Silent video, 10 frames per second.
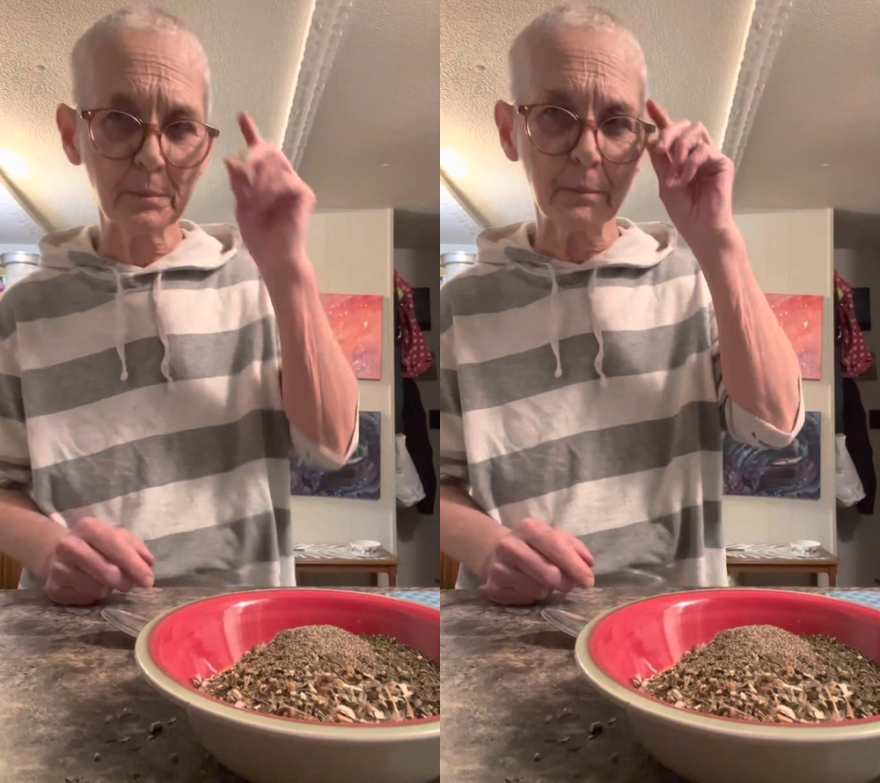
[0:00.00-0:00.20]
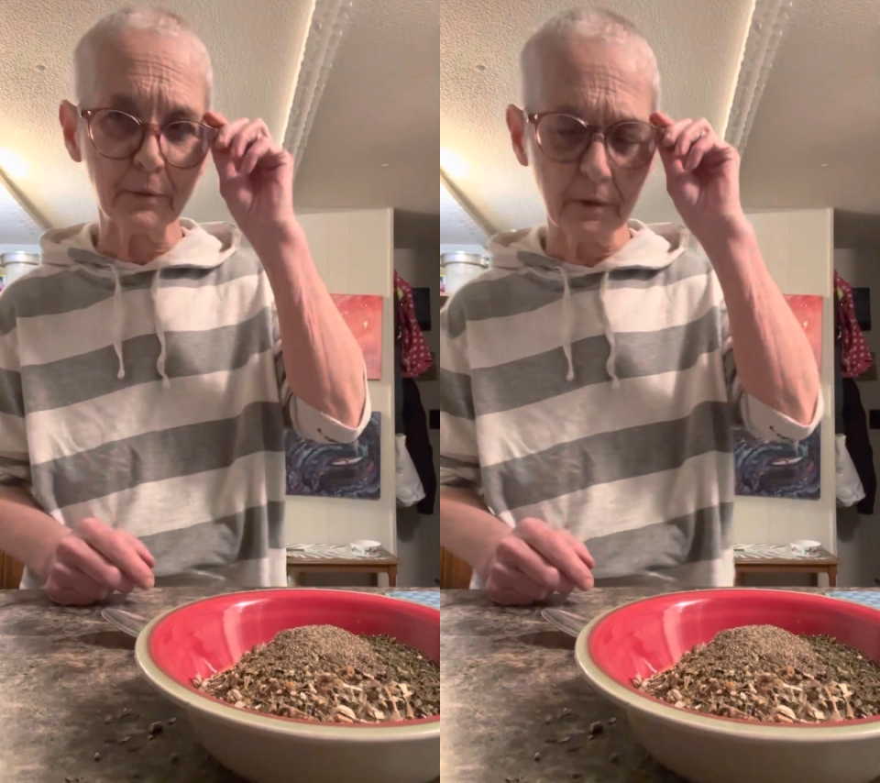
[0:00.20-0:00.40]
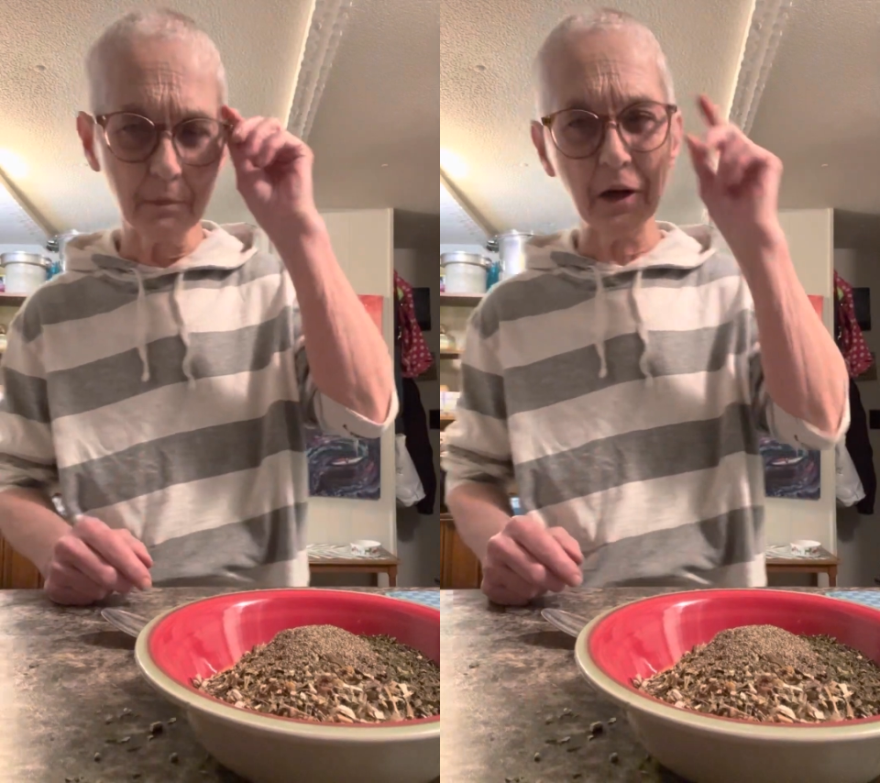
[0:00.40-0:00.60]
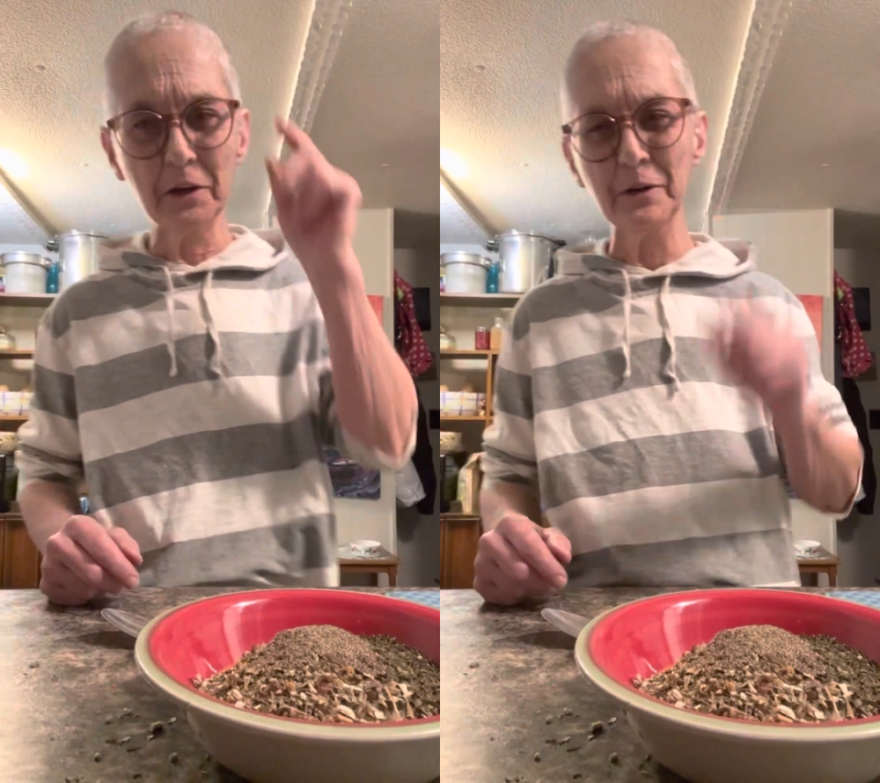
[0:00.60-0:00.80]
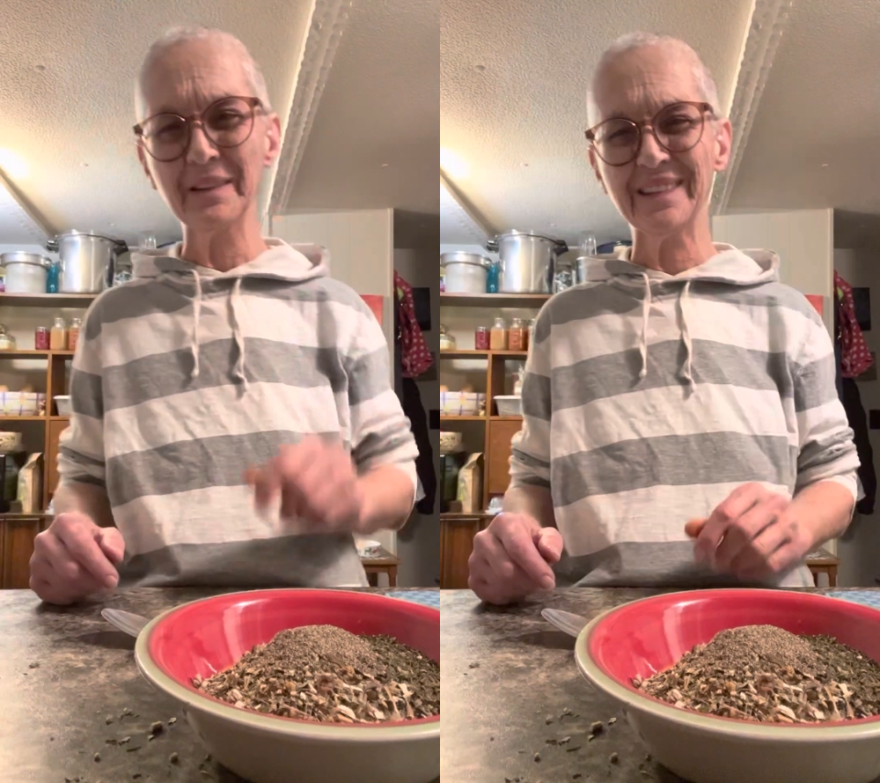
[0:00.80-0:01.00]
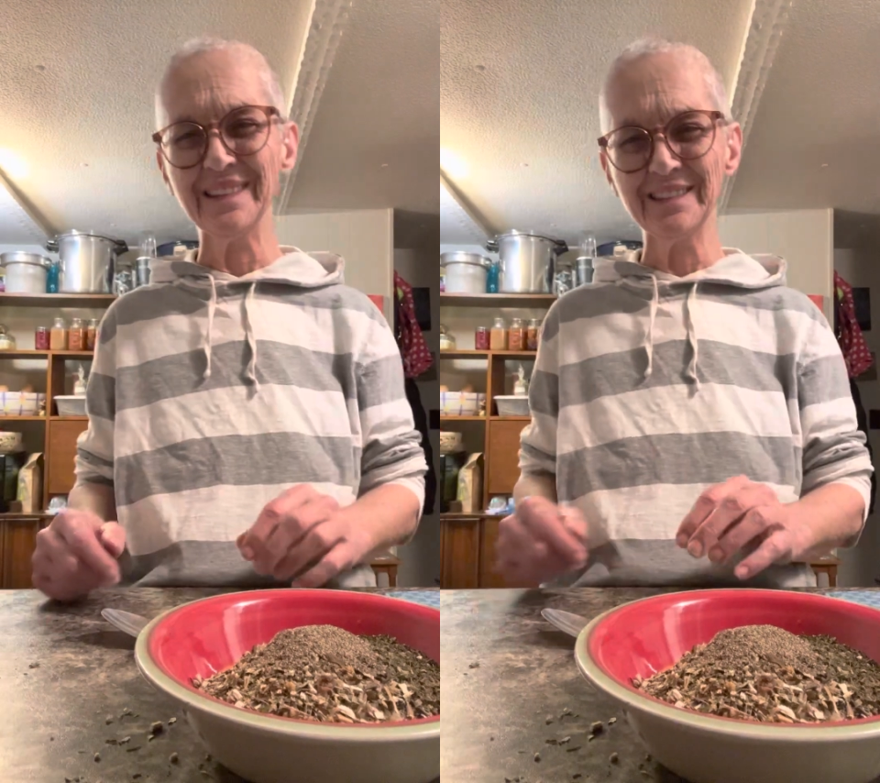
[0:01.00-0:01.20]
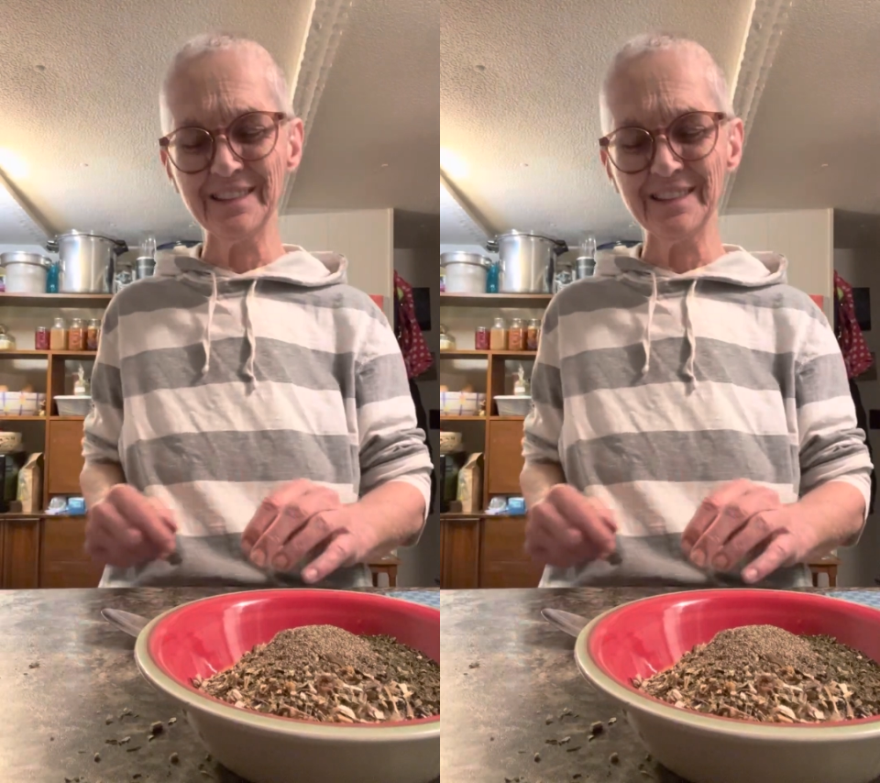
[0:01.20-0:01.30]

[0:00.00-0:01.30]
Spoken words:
pepper in my cooking